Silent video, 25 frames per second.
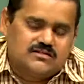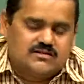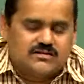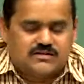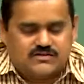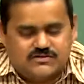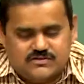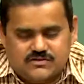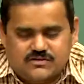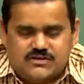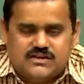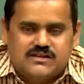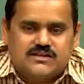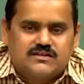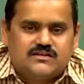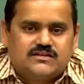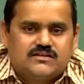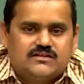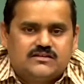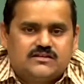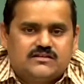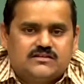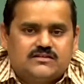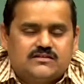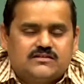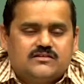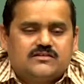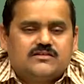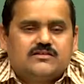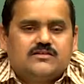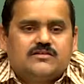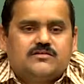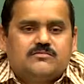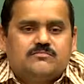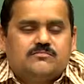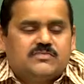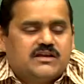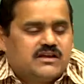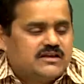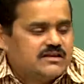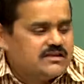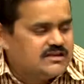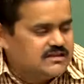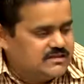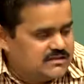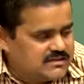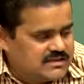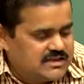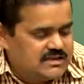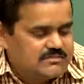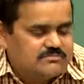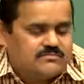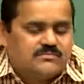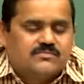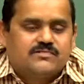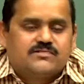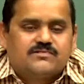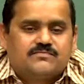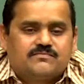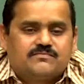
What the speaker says: It's okay? Mainly in them